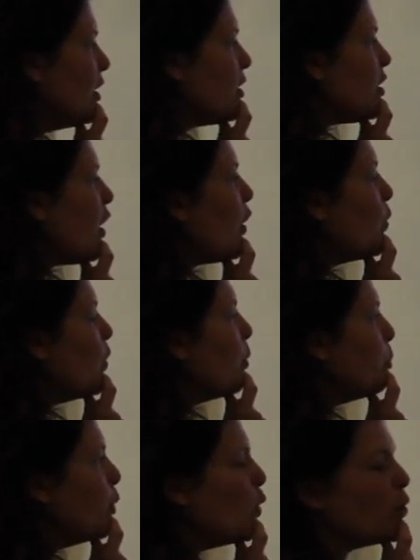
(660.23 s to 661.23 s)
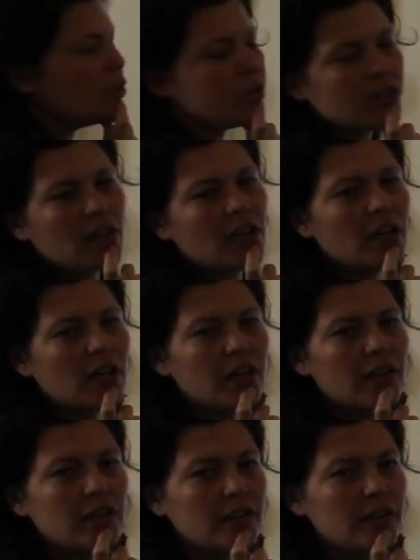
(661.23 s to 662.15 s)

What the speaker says: So pause the